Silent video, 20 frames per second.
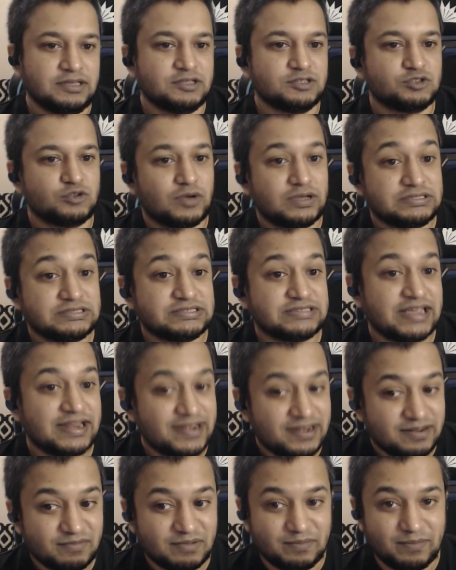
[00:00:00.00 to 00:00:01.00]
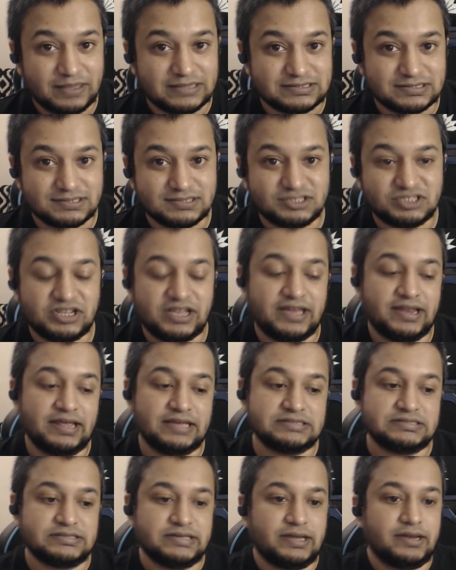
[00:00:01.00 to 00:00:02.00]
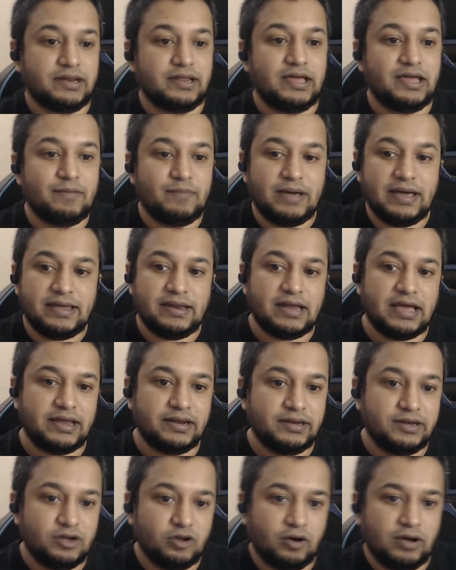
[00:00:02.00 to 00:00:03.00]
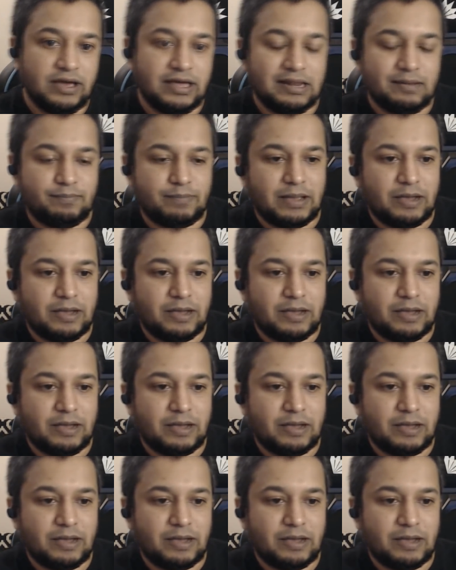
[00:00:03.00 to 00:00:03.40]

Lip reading: So I sent him a message and I said, hey man, I need your help.